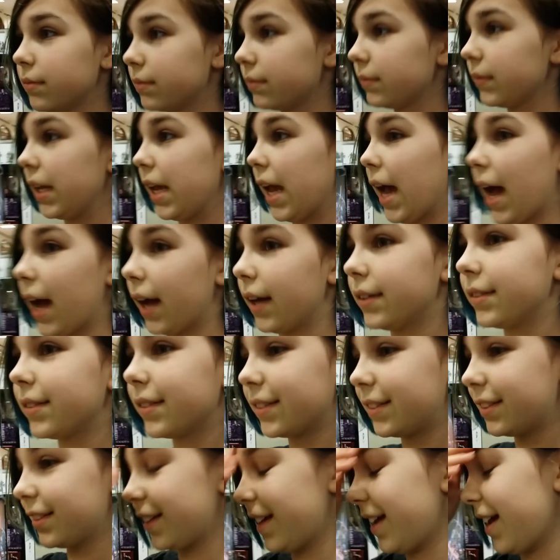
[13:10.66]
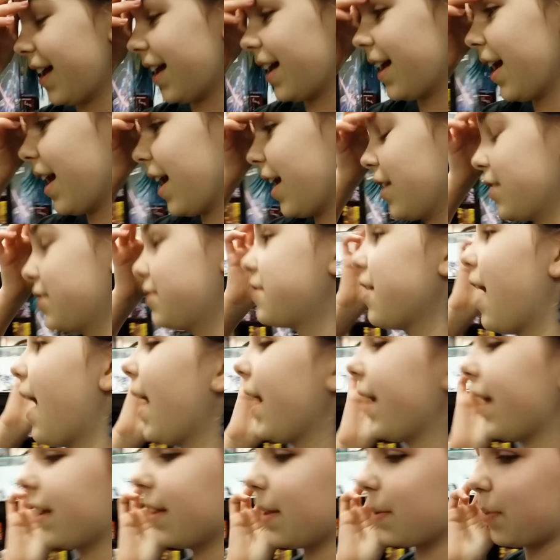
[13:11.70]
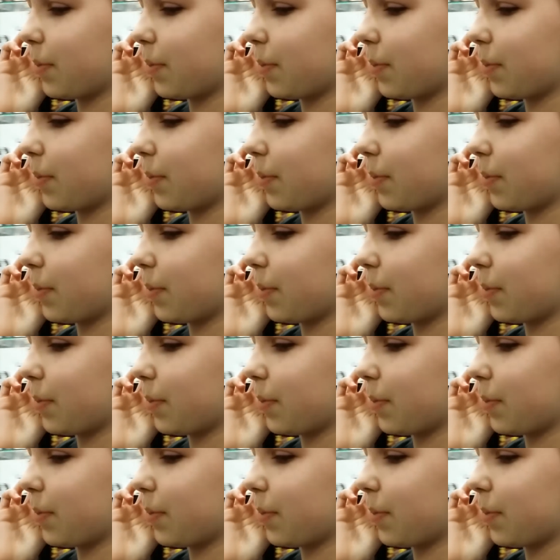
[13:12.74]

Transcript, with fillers: Yeah. Dying in the